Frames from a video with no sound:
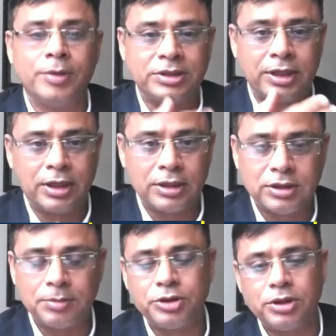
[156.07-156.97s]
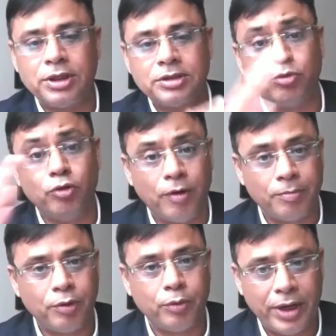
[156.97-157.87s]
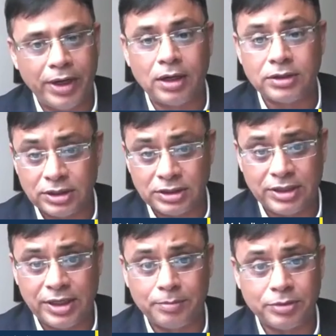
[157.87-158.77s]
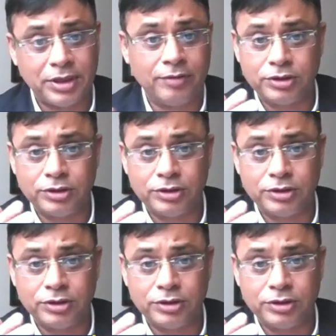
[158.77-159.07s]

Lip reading: domestic consumption has moved up to 68%,